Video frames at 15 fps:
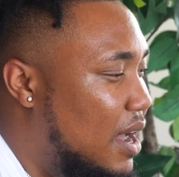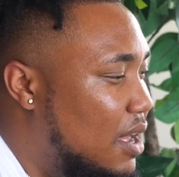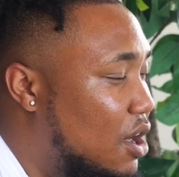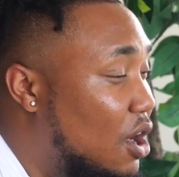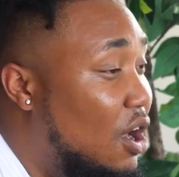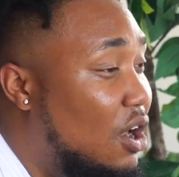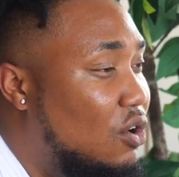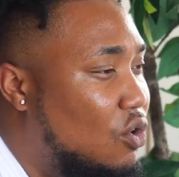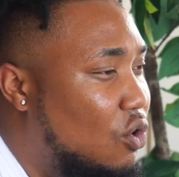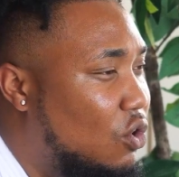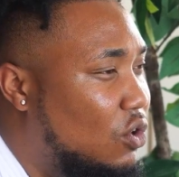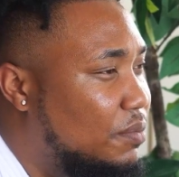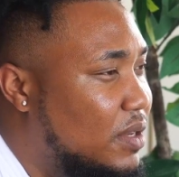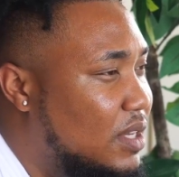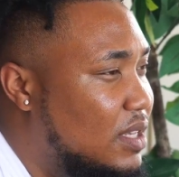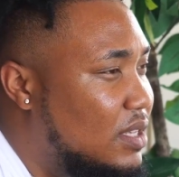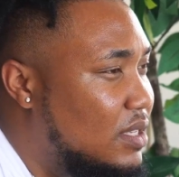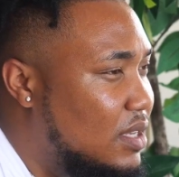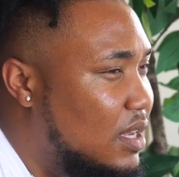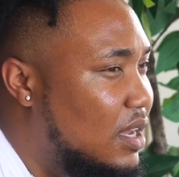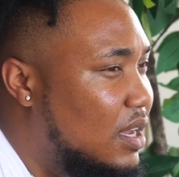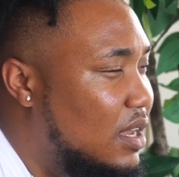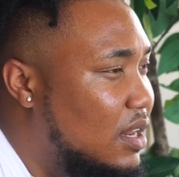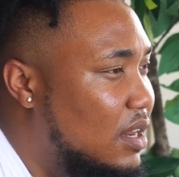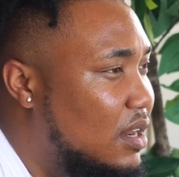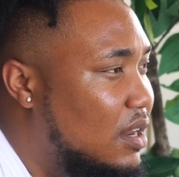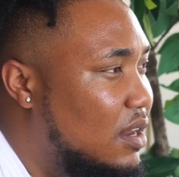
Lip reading: aunt called me and said